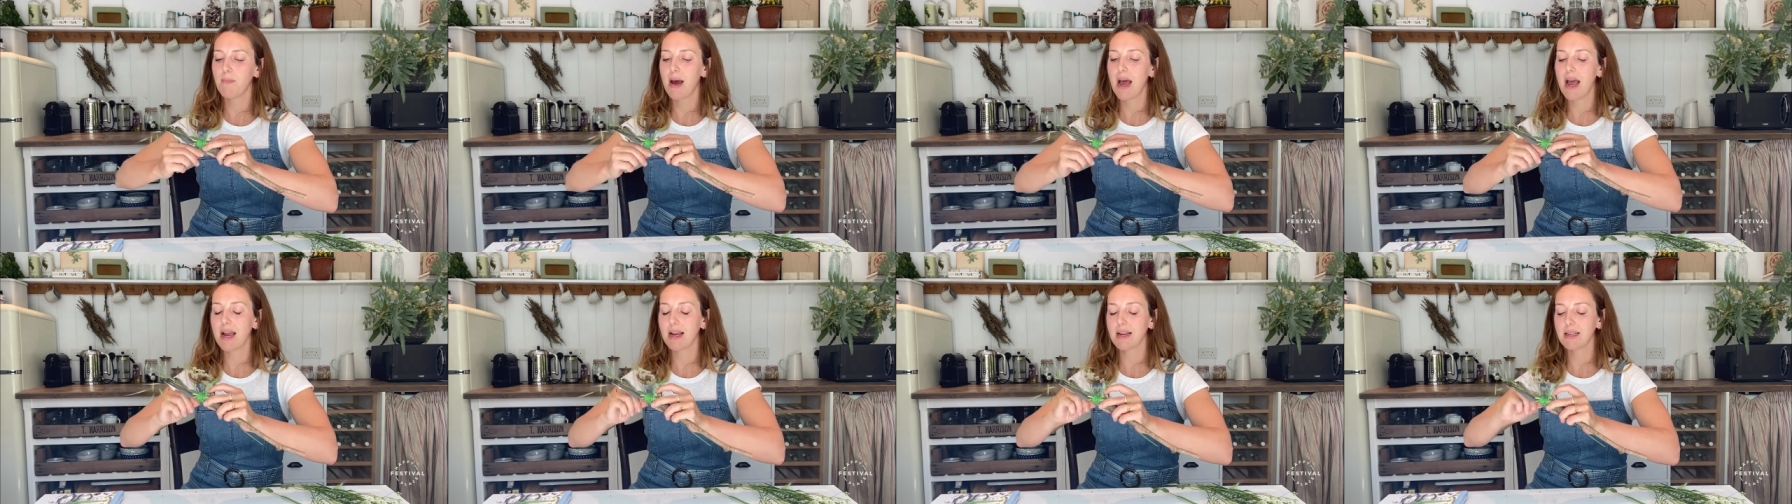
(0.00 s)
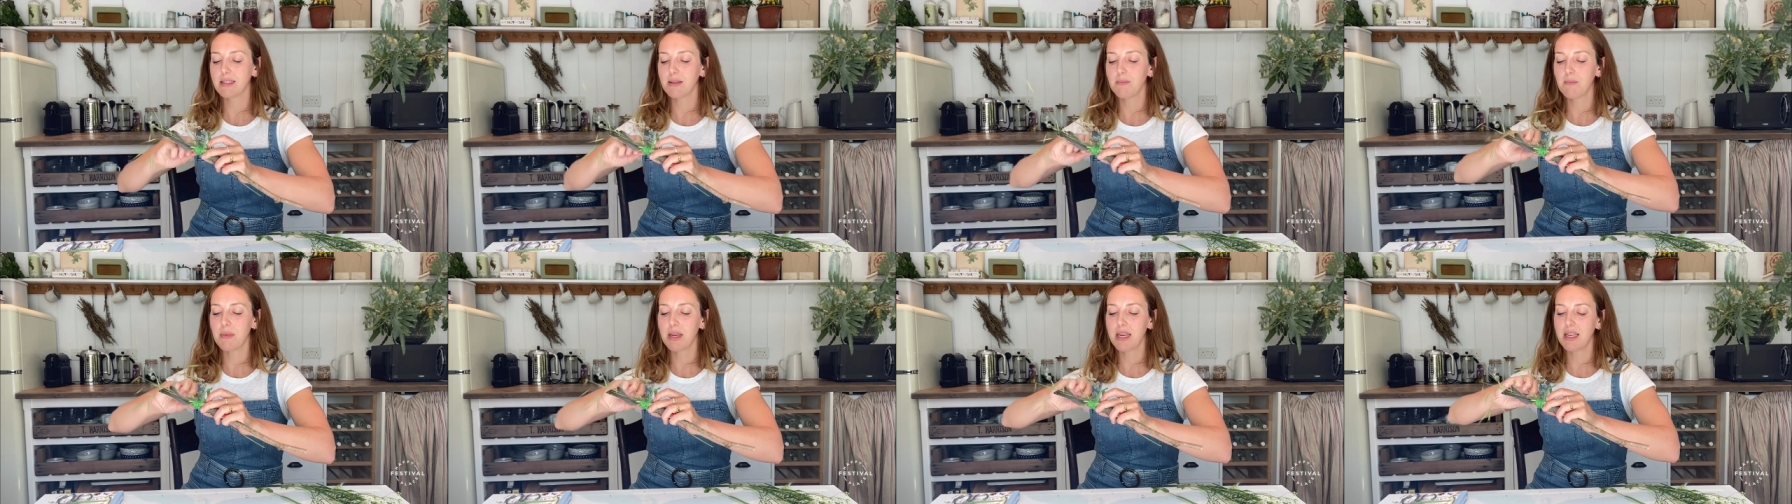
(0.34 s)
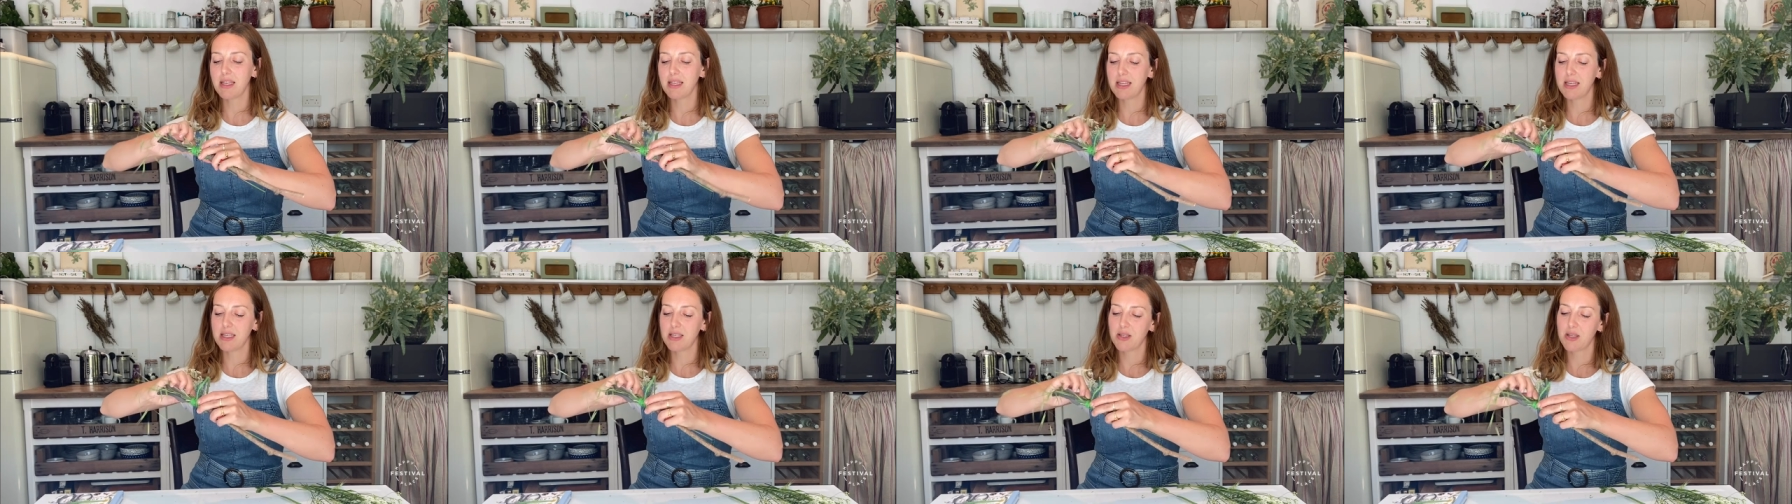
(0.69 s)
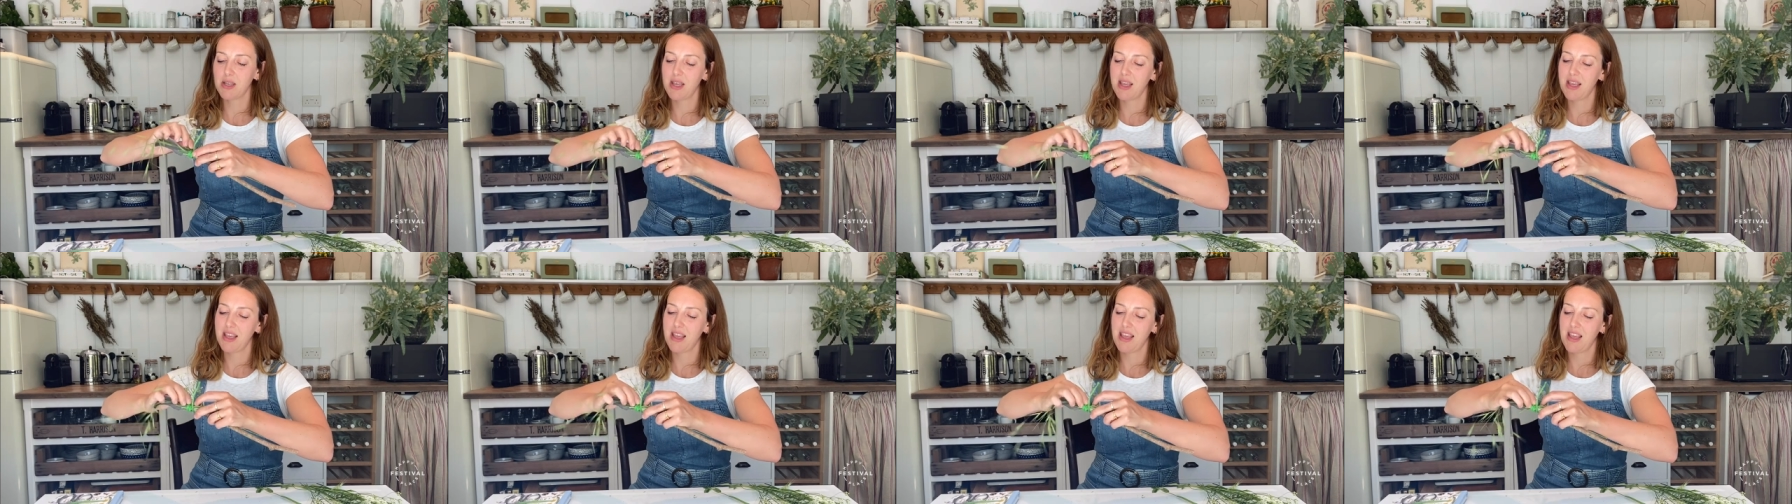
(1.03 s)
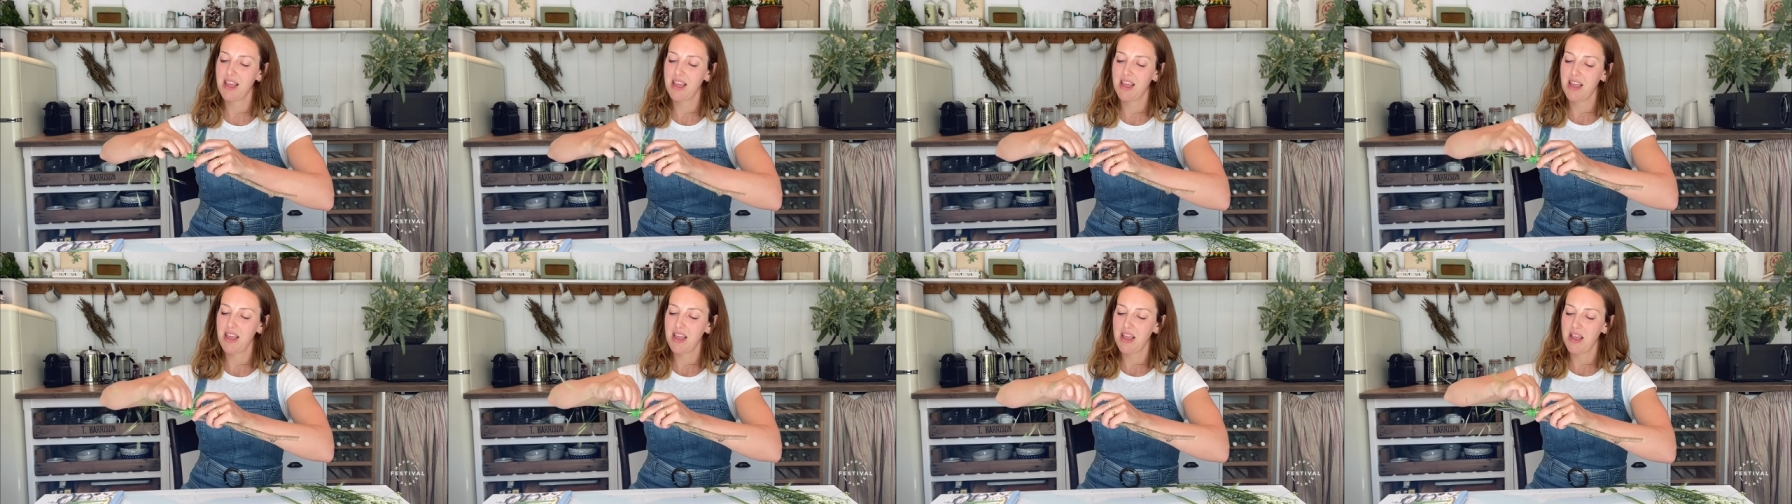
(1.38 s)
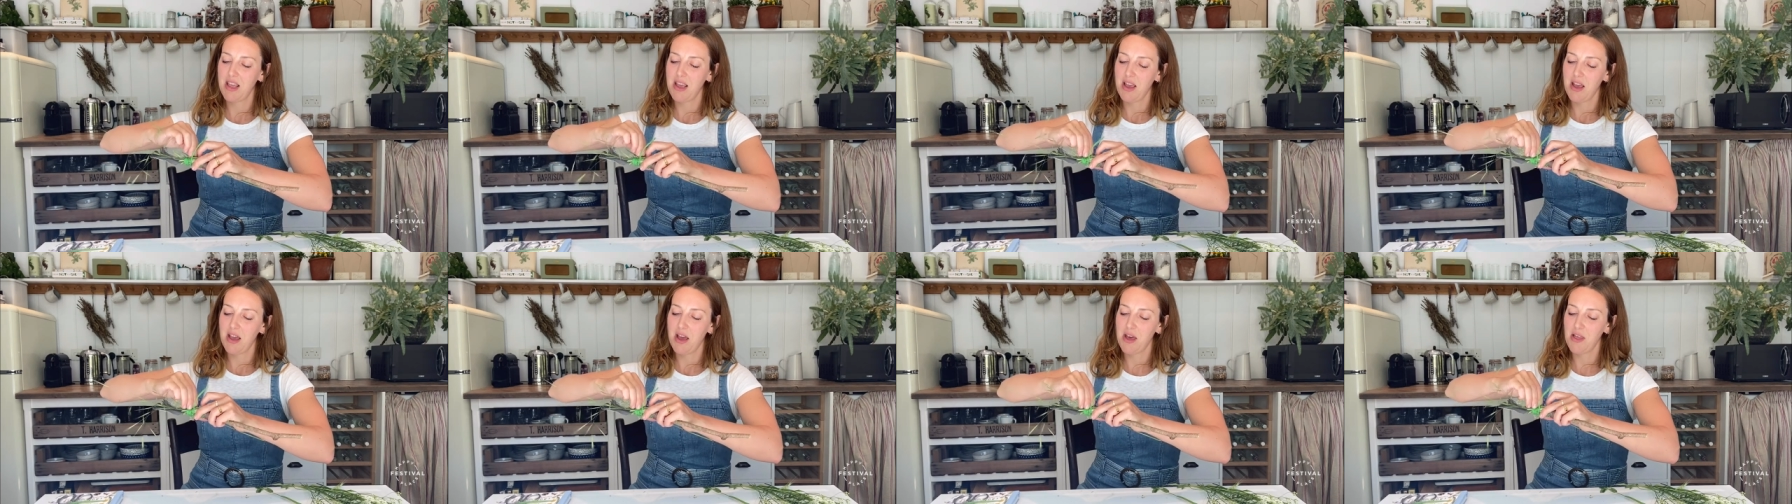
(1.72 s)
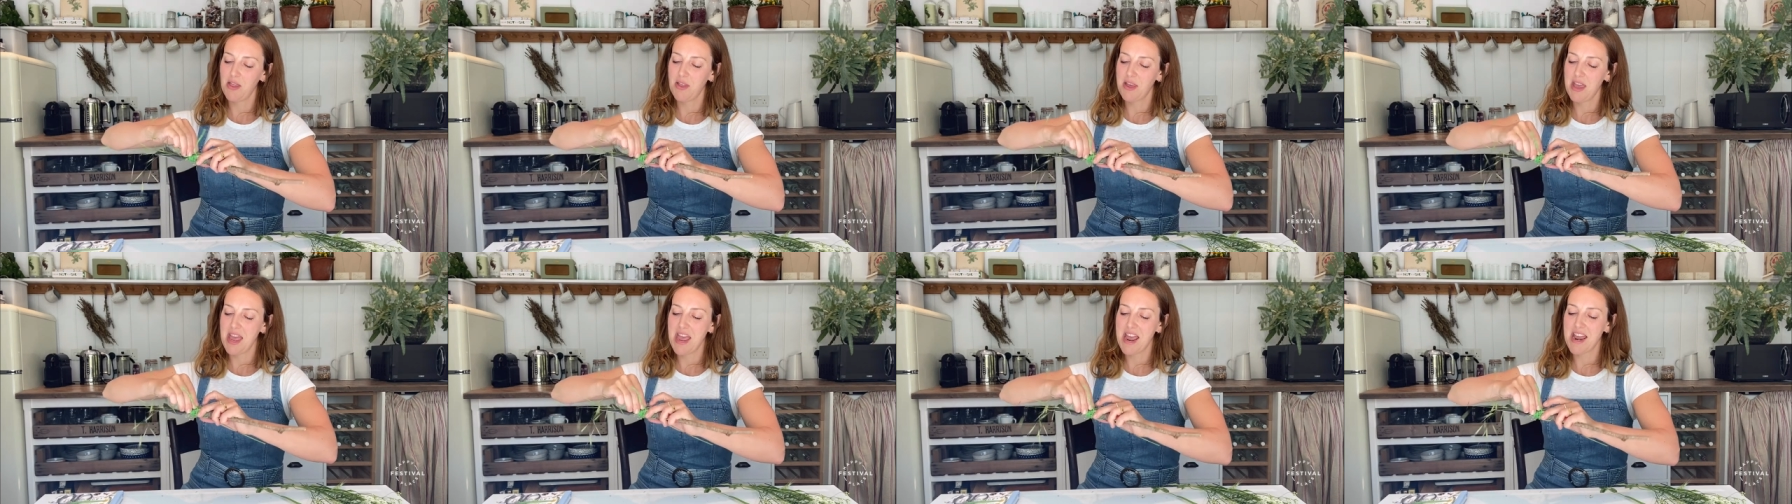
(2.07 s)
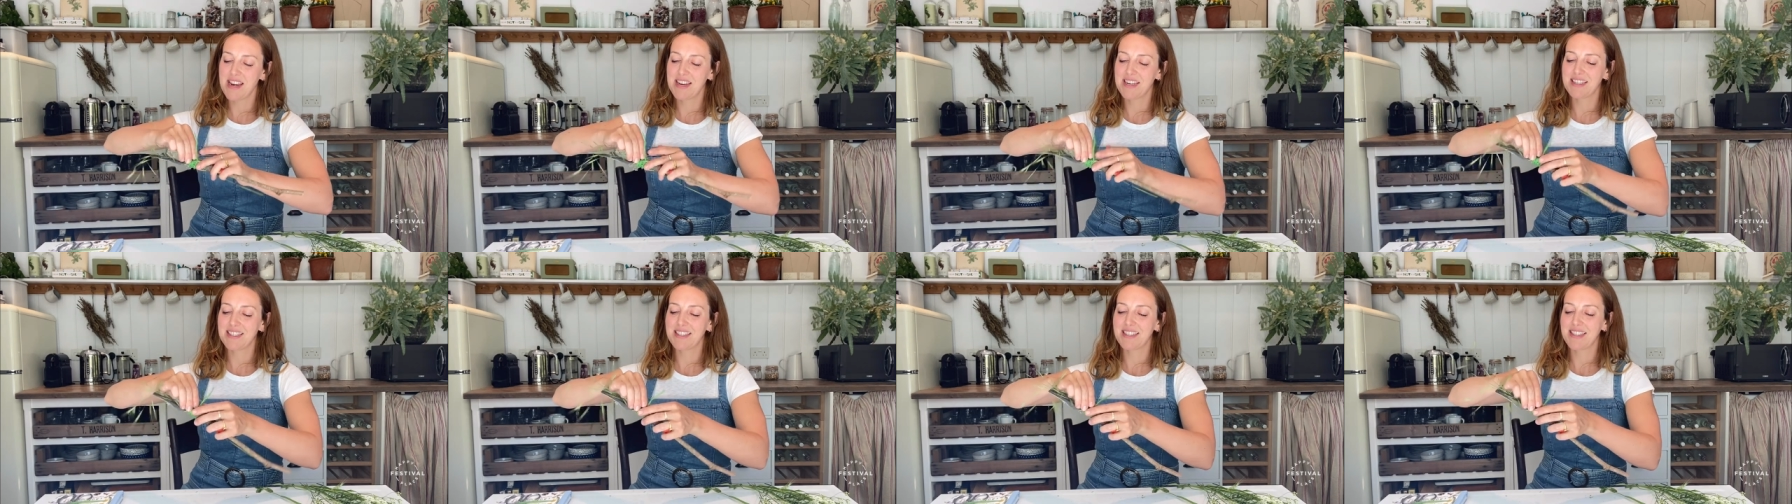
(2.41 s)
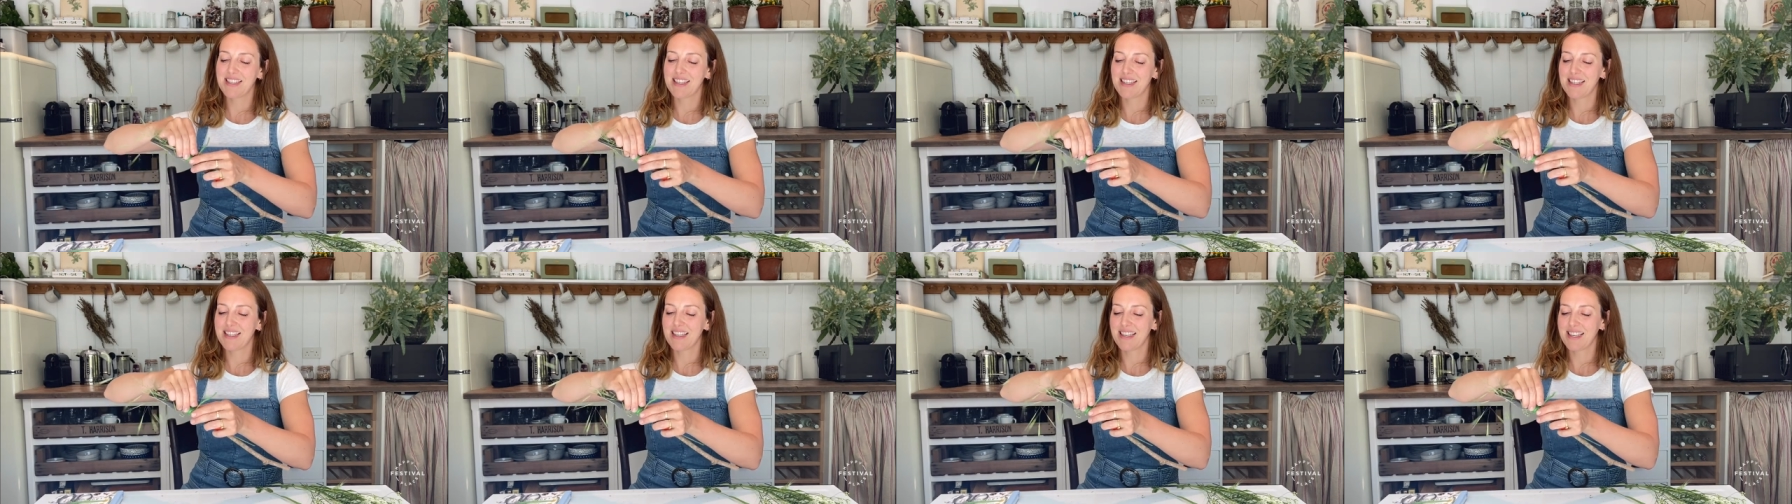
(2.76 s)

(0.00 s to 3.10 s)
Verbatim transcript: back to meet this other end.